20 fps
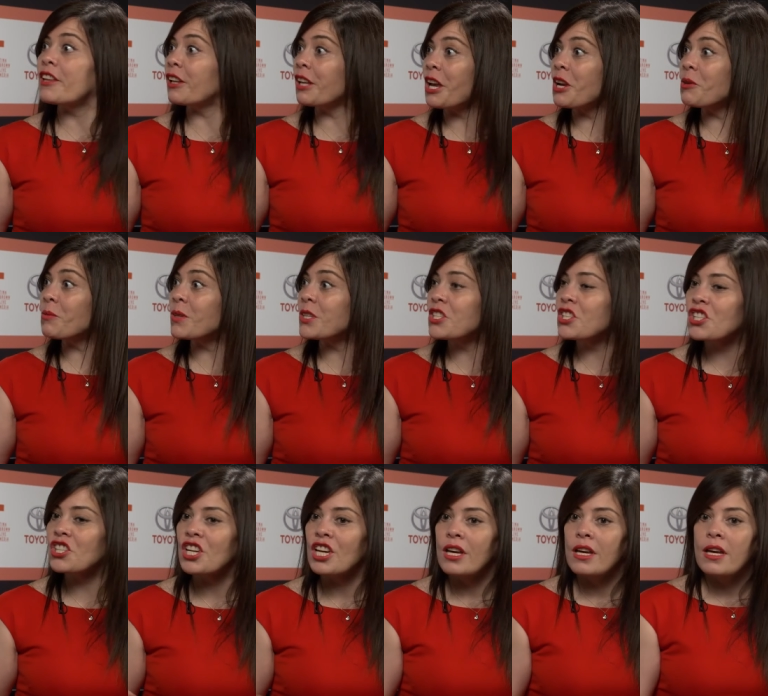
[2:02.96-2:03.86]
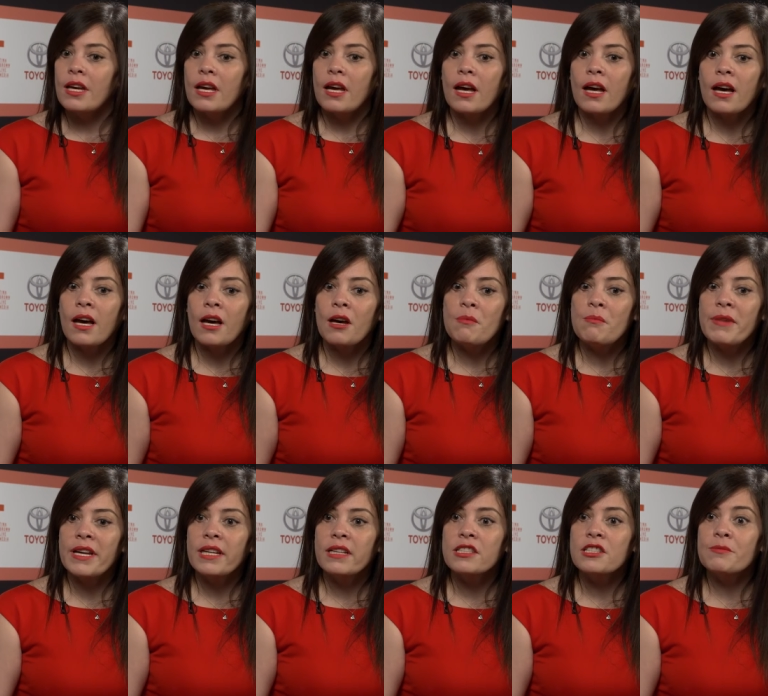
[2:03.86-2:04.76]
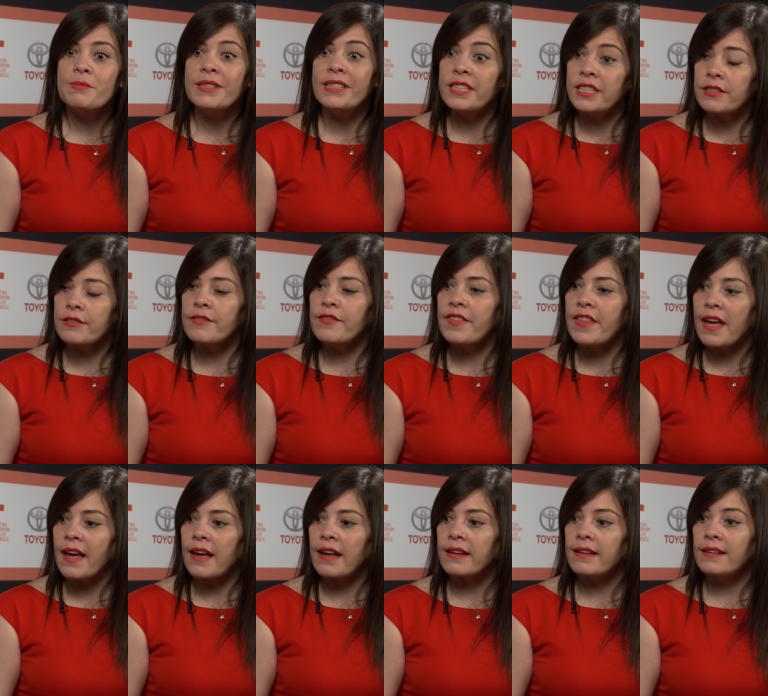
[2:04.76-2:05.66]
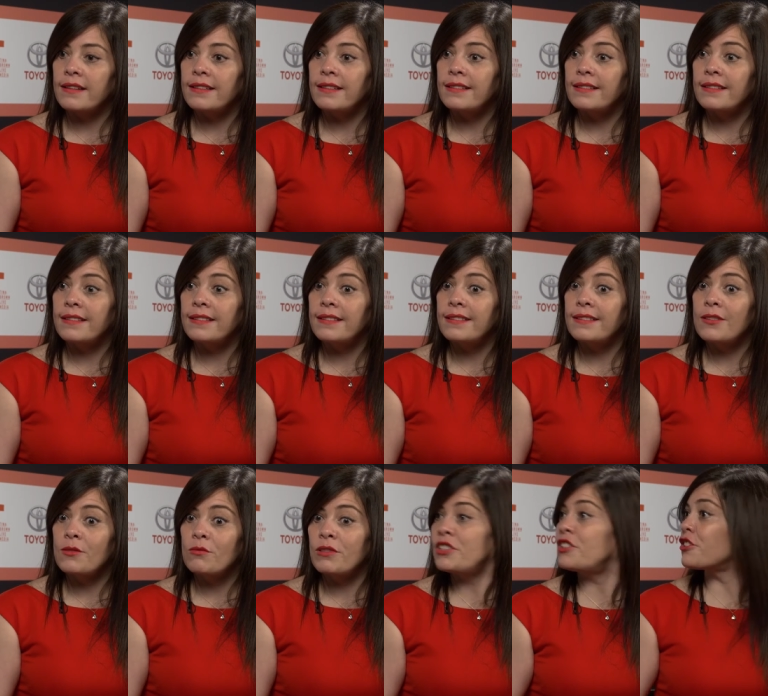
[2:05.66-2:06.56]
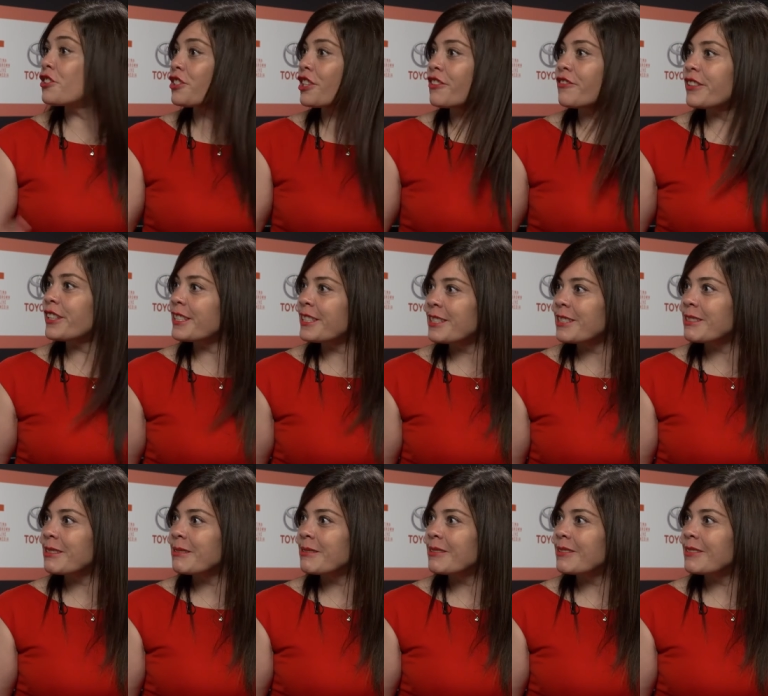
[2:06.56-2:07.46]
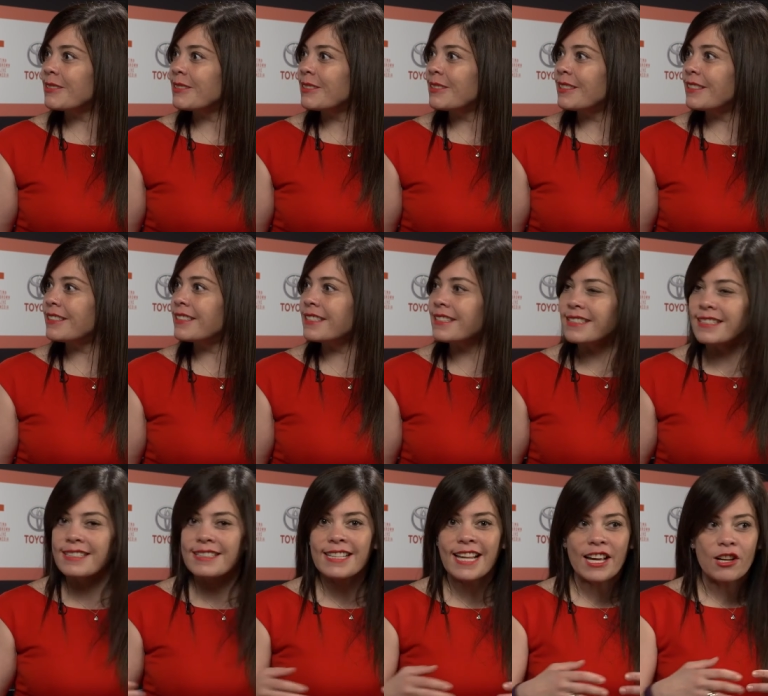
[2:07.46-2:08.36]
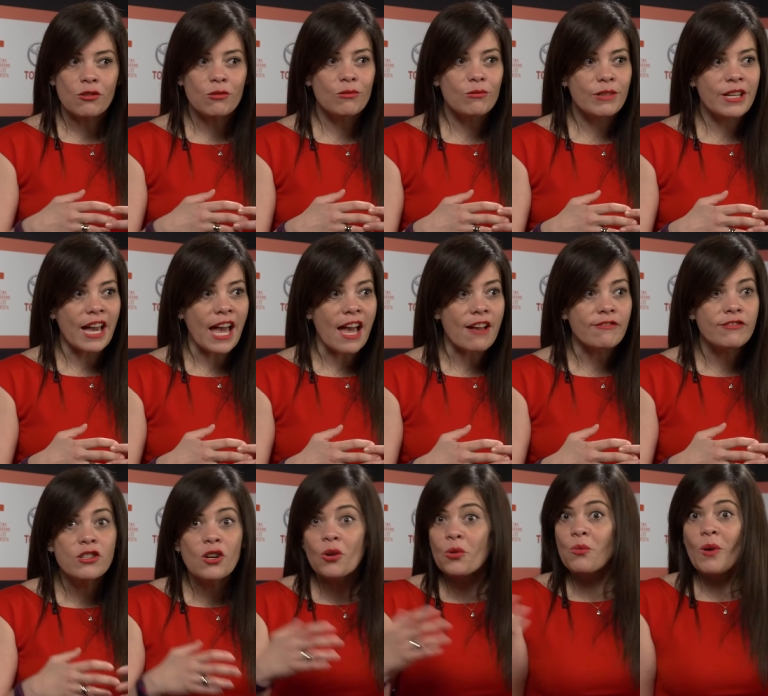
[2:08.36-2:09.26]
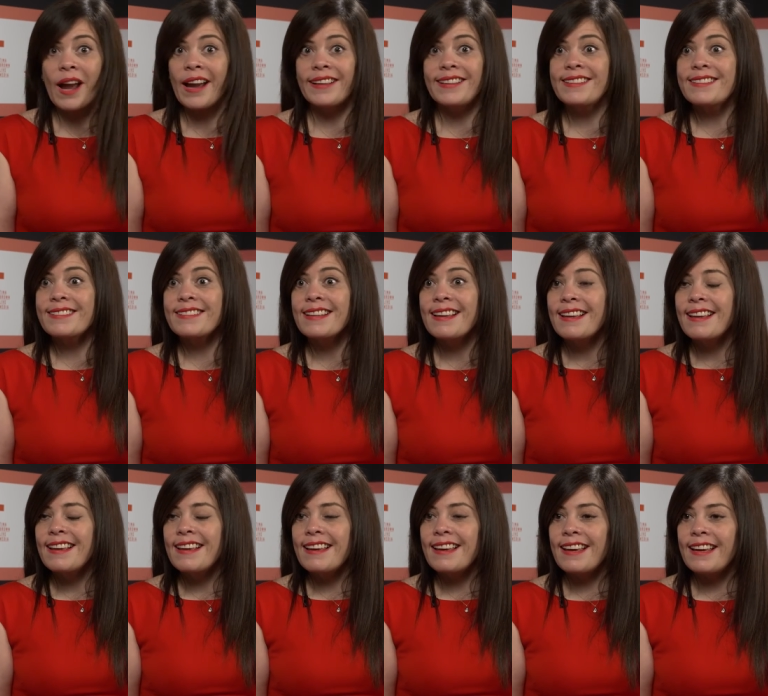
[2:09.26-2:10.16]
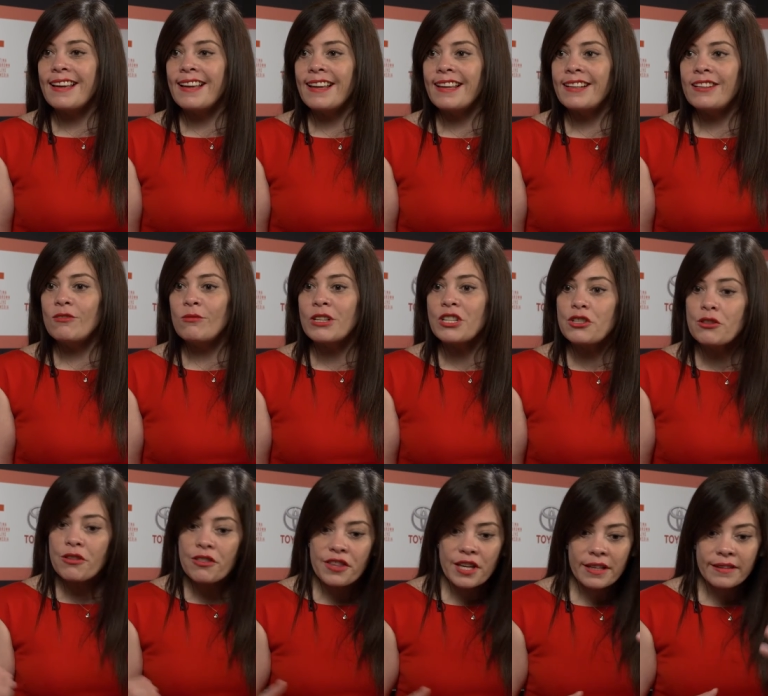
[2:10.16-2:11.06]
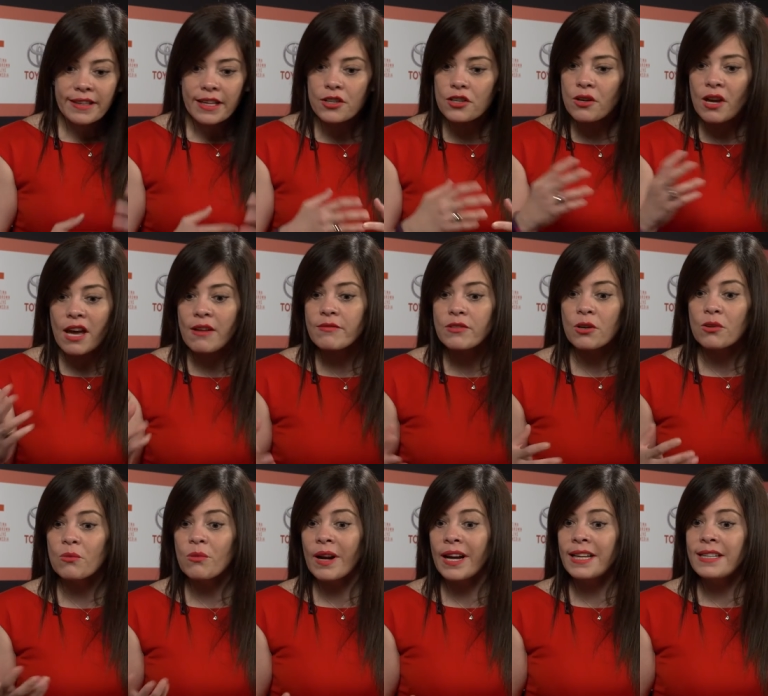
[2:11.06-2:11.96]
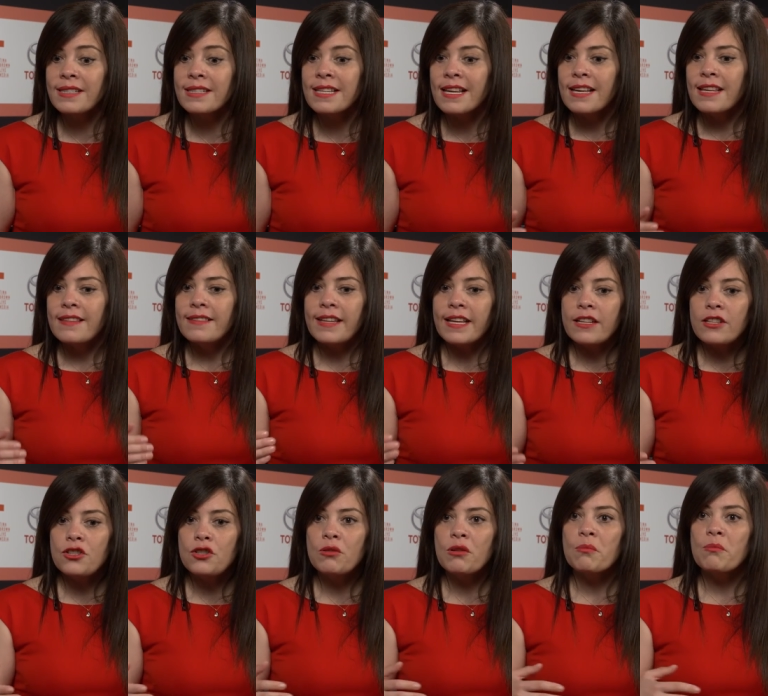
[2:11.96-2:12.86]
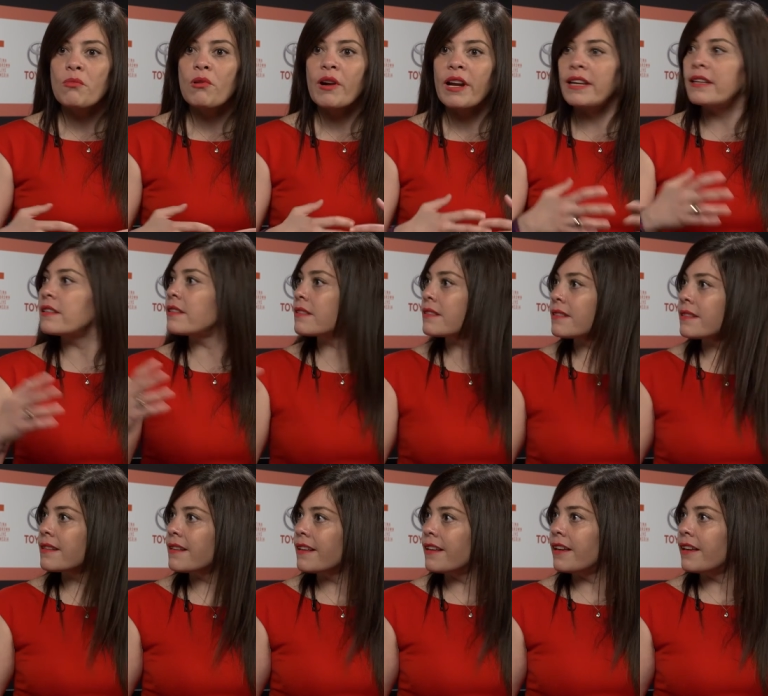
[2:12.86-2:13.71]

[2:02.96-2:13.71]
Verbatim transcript: the language, make us believe that we deserve it. It's like we have no rights, and when you think that you have no rights, then you embrace